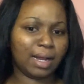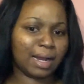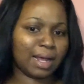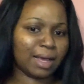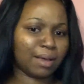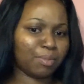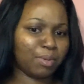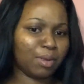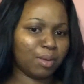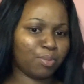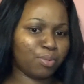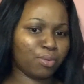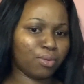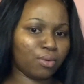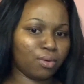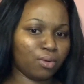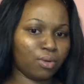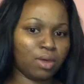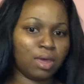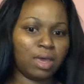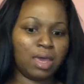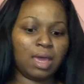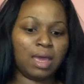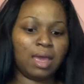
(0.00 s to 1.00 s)
Like, people
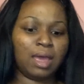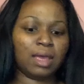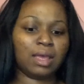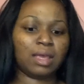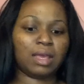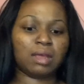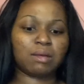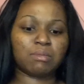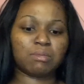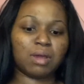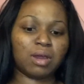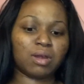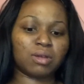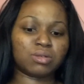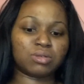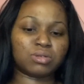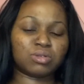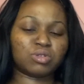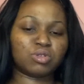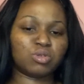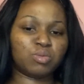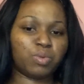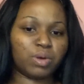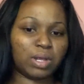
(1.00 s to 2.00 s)
get married
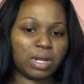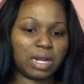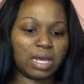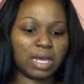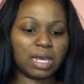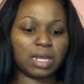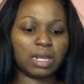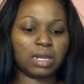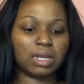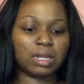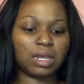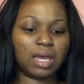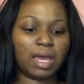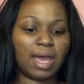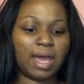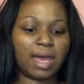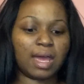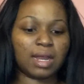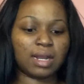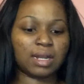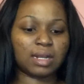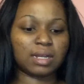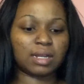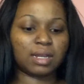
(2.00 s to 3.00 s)
super late,
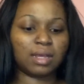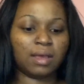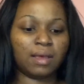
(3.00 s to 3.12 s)
and